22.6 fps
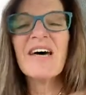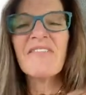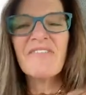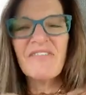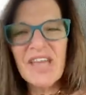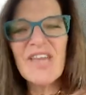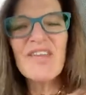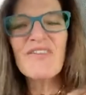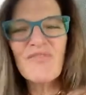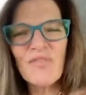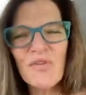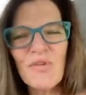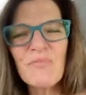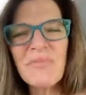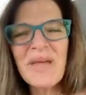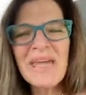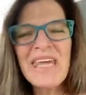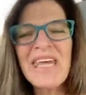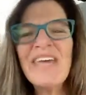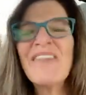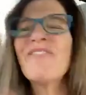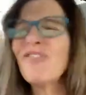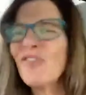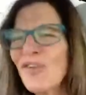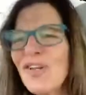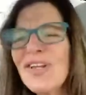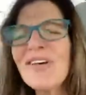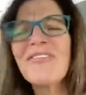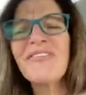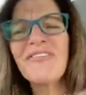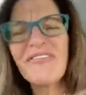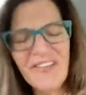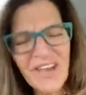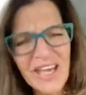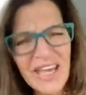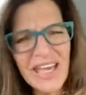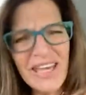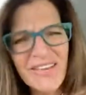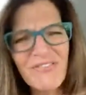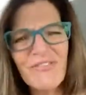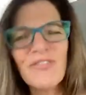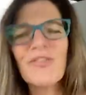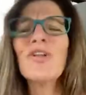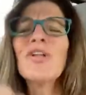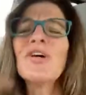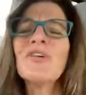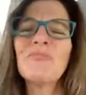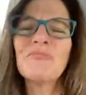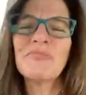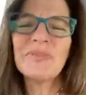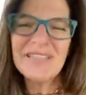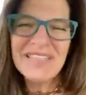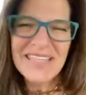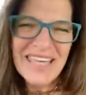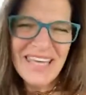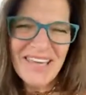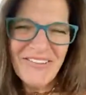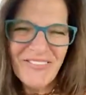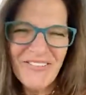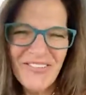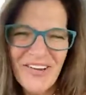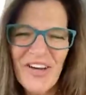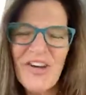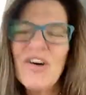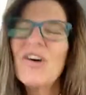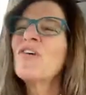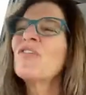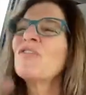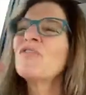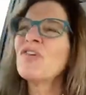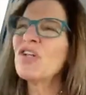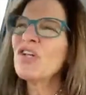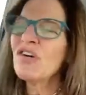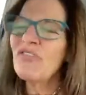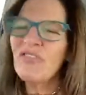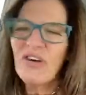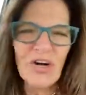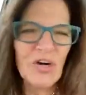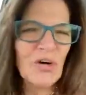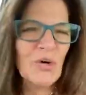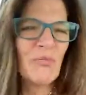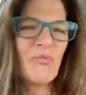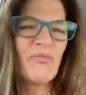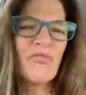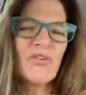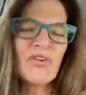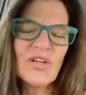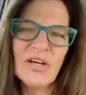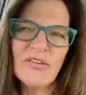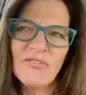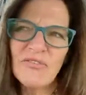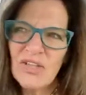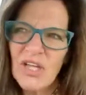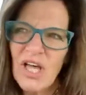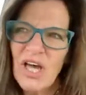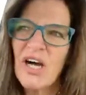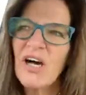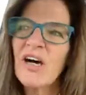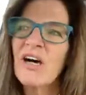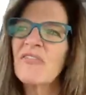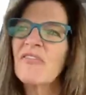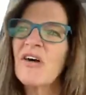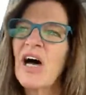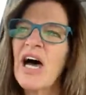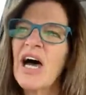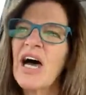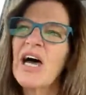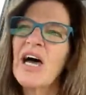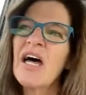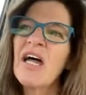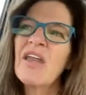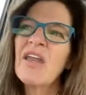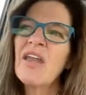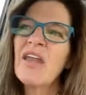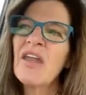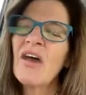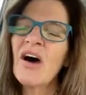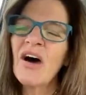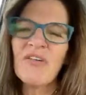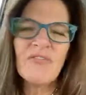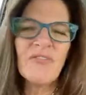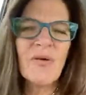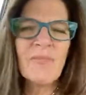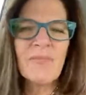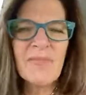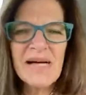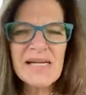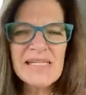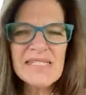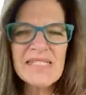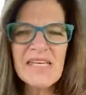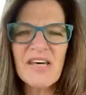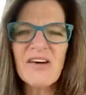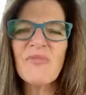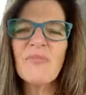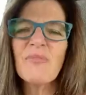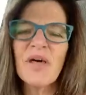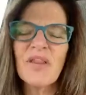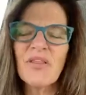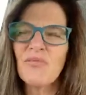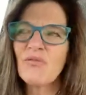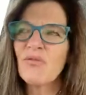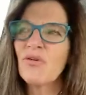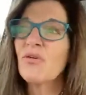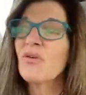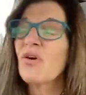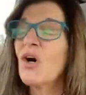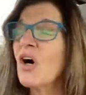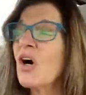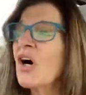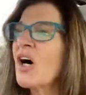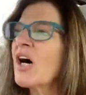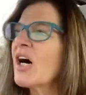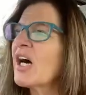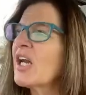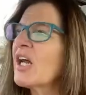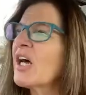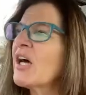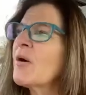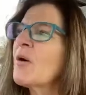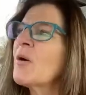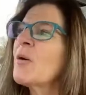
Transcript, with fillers: Faithful meaning full of faith, full of belief, full of hope, full of love, not from myself, but through God.